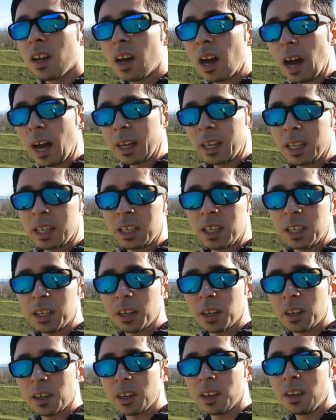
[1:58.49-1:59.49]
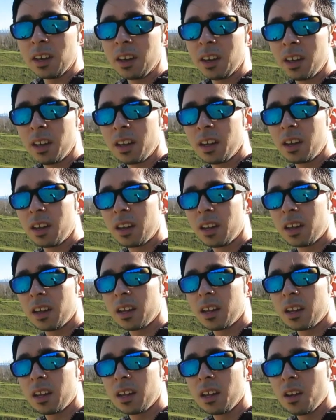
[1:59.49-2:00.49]
I can hear
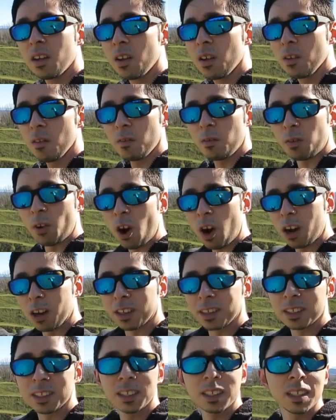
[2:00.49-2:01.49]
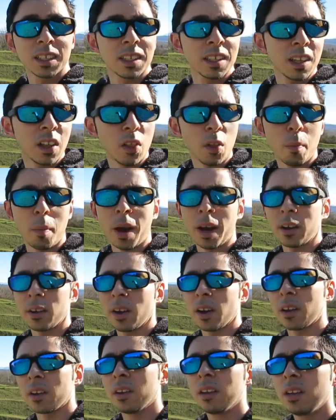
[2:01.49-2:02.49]
frogs in the
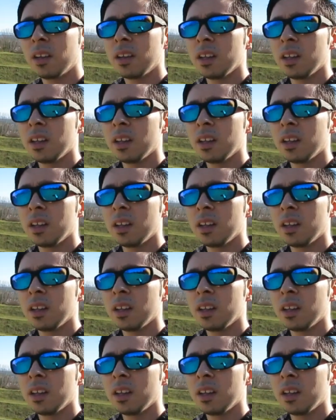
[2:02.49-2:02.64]
background.